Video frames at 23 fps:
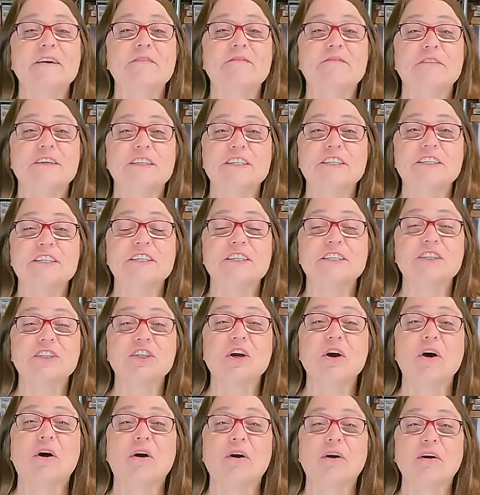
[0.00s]
vintage
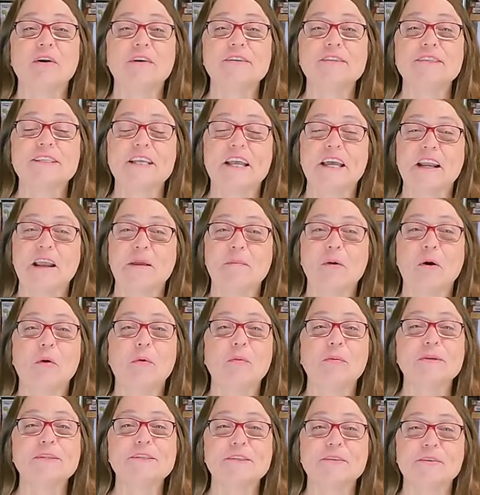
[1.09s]
cars and I'm
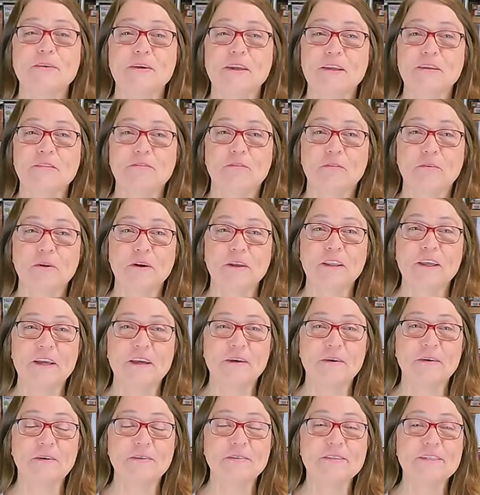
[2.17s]
always looking for
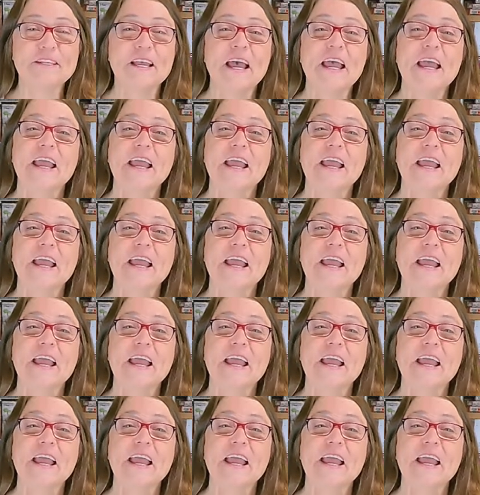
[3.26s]
those.